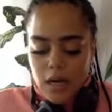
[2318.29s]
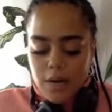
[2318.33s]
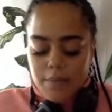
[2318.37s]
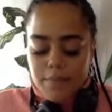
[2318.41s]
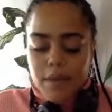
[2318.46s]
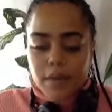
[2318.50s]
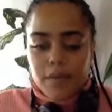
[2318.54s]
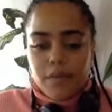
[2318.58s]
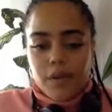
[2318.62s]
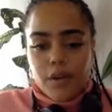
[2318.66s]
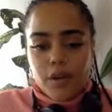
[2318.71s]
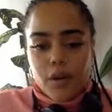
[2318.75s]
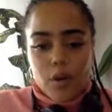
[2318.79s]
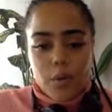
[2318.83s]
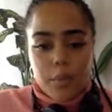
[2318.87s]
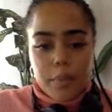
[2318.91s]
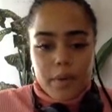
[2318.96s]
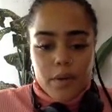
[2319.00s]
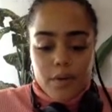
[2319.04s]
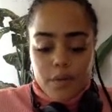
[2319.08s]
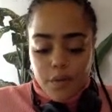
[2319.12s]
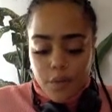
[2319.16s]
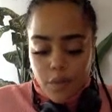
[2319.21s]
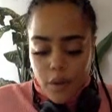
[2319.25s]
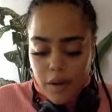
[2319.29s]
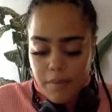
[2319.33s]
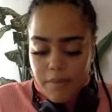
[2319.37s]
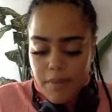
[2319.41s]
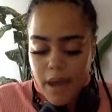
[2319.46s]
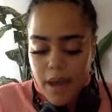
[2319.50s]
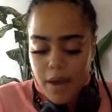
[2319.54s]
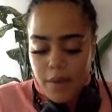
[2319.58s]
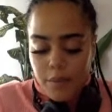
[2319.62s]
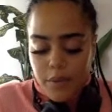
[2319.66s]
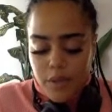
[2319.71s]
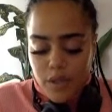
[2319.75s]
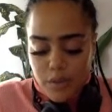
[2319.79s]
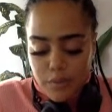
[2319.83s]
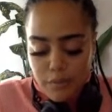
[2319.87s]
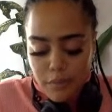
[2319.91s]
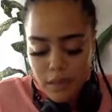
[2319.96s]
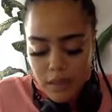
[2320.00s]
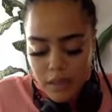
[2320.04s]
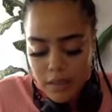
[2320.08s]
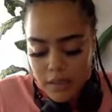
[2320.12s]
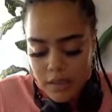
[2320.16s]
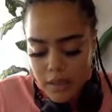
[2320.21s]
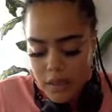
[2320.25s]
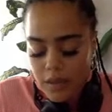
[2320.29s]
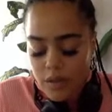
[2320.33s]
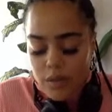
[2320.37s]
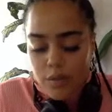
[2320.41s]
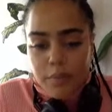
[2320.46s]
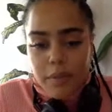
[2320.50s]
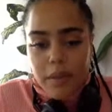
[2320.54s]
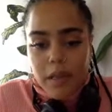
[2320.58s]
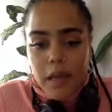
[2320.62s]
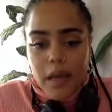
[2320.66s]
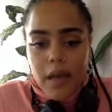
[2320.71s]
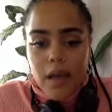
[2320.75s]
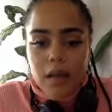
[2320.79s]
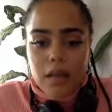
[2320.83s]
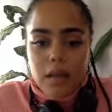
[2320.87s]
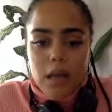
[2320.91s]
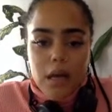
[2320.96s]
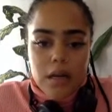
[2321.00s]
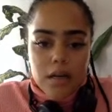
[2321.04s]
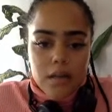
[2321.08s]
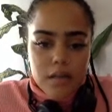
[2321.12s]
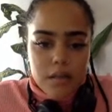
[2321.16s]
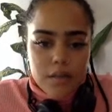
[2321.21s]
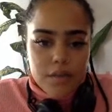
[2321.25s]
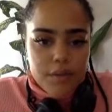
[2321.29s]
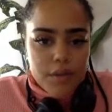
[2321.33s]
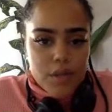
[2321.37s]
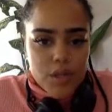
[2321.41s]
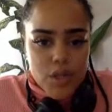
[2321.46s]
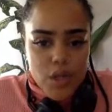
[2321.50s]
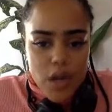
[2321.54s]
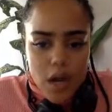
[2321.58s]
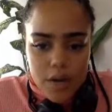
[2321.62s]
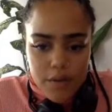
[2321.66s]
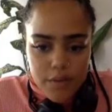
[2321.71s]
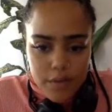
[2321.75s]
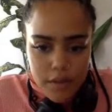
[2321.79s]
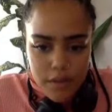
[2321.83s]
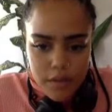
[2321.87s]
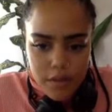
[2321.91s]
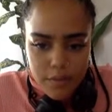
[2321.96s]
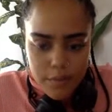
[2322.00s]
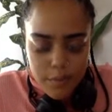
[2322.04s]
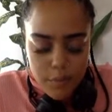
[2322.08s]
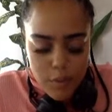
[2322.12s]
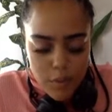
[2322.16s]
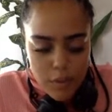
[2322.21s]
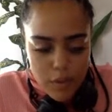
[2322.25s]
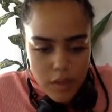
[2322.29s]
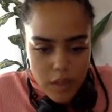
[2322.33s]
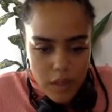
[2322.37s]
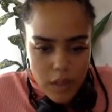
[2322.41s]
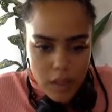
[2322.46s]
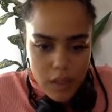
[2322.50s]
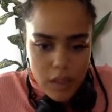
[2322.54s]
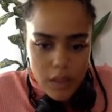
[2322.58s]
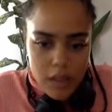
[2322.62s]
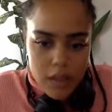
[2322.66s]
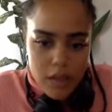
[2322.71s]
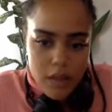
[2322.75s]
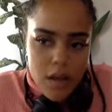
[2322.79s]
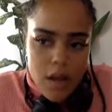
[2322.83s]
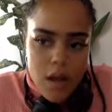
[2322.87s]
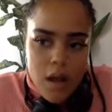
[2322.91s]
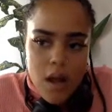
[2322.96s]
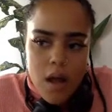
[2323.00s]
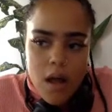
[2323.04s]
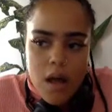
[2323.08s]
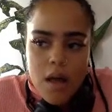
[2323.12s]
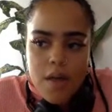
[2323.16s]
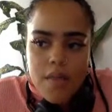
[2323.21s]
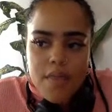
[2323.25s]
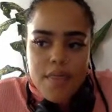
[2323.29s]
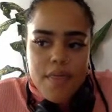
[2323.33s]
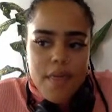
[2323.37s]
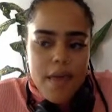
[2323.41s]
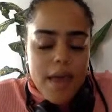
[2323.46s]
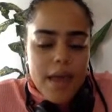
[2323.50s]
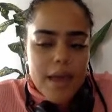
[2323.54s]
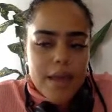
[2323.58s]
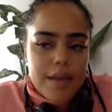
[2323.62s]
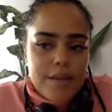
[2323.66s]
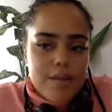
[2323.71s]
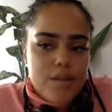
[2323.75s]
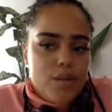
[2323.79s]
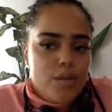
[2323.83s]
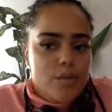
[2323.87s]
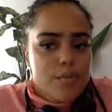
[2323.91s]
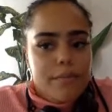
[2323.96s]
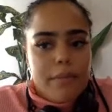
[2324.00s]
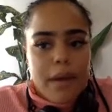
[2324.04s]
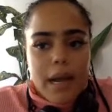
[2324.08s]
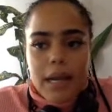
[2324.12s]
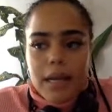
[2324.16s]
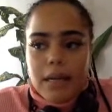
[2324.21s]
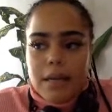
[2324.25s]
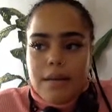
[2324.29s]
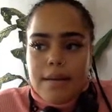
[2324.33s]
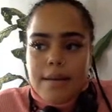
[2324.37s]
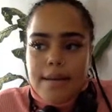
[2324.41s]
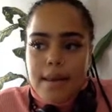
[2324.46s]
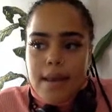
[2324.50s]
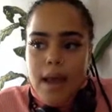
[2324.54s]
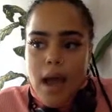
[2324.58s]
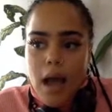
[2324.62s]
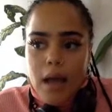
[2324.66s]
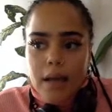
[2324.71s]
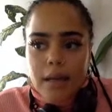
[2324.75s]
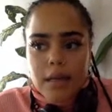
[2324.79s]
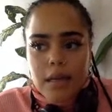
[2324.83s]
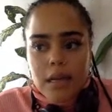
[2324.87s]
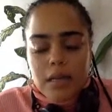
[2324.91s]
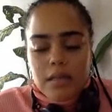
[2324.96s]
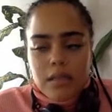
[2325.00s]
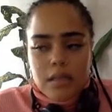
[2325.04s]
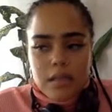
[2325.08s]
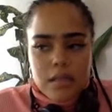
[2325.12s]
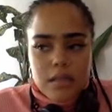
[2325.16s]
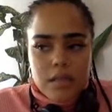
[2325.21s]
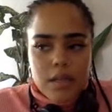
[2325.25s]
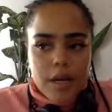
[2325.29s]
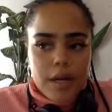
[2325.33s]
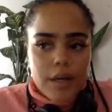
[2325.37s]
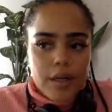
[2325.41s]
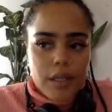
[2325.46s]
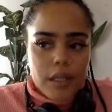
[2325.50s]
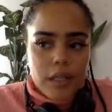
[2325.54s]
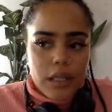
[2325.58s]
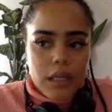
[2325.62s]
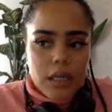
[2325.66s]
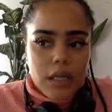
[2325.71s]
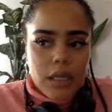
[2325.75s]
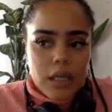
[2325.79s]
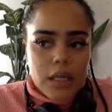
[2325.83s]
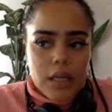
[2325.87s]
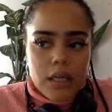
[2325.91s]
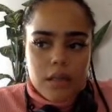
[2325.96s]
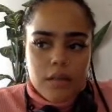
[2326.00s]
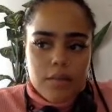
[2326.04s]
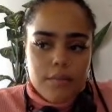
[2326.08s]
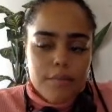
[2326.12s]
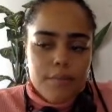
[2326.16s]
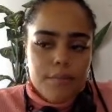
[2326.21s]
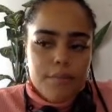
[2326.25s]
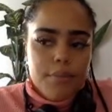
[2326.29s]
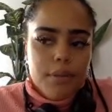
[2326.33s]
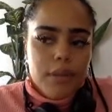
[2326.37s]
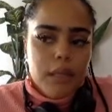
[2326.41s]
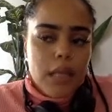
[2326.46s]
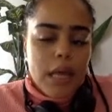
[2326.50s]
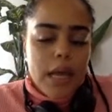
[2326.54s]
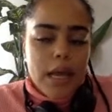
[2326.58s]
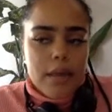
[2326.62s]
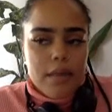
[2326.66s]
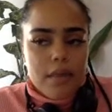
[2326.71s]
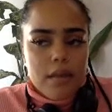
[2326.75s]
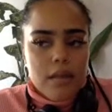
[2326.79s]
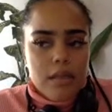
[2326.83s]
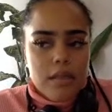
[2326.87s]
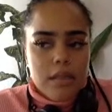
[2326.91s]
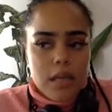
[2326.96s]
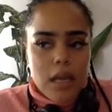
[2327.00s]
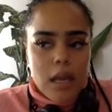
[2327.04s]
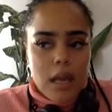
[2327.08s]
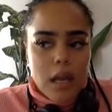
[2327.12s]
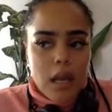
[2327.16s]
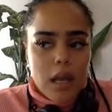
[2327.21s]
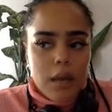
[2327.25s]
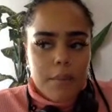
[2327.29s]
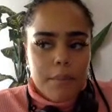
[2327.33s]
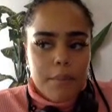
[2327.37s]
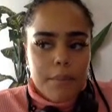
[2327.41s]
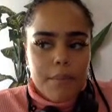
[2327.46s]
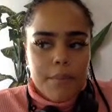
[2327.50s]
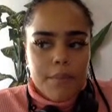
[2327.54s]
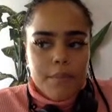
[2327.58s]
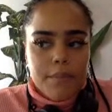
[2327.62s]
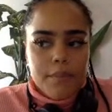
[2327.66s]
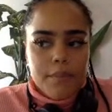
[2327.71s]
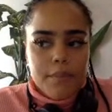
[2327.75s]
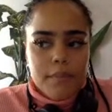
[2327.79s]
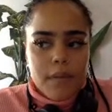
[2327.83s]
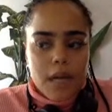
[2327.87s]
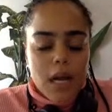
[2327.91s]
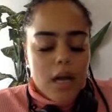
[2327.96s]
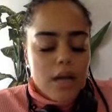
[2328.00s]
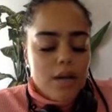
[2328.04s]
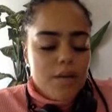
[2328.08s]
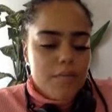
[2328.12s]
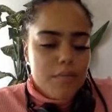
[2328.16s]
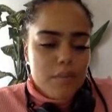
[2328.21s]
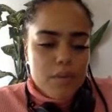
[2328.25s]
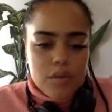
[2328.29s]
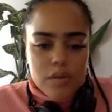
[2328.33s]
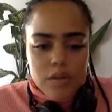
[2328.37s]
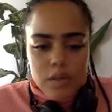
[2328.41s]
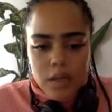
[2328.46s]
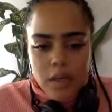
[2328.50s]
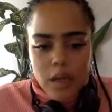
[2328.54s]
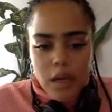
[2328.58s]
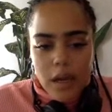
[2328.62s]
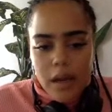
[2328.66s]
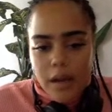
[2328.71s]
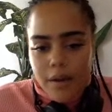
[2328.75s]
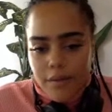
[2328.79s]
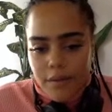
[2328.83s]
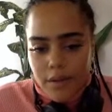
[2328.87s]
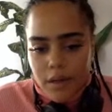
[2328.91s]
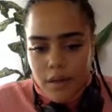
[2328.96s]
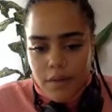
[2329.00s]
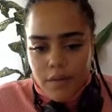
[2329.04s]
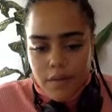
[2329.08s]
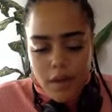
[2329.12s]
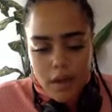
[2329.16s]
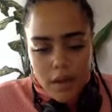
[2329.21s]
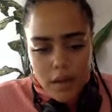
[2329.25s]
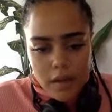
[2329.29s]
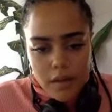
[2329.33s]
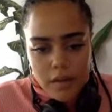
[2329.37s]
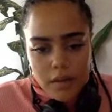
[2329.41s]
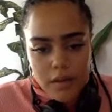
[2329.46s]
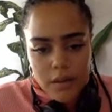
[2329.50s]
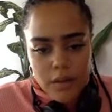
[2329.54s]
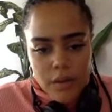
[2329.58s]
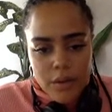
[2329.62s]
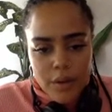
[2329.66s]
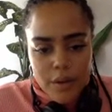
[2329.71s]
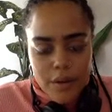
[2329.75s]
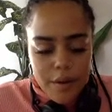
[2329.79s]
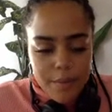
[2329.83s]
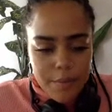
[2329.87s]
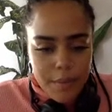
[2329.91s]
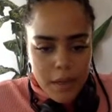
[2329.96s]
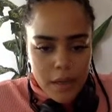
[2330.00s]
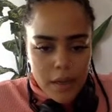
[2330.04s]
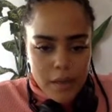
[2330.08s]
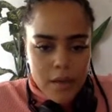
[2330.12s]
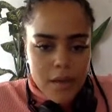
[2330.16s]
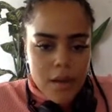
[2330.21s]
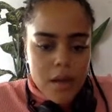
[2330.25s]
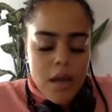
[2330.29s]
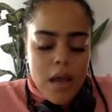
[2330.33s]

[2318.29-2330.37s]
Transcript: If you're open format, which means that you play a lot of different genres of music, then you might not necessarily play the same kind of music at every event. You know what I mean?